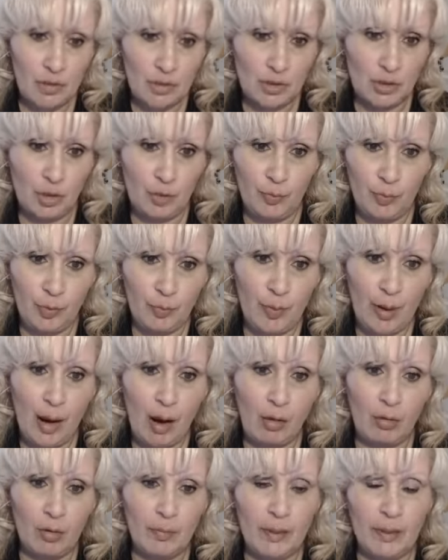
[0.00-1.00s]

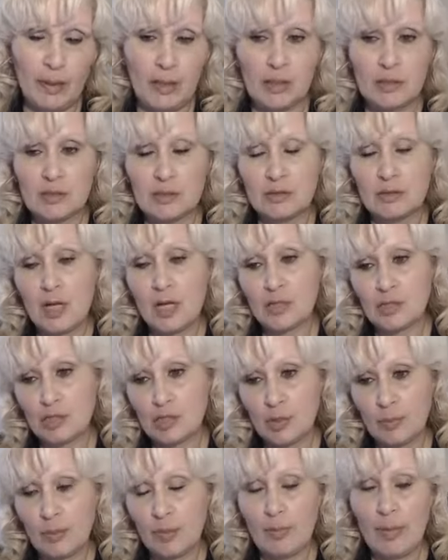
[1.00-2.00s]
superpower because they're not
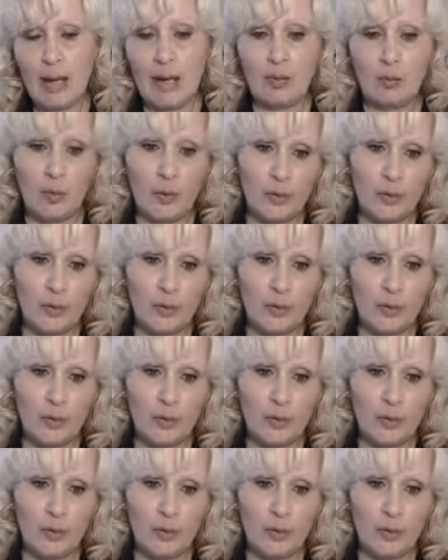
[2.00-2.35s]
Superman,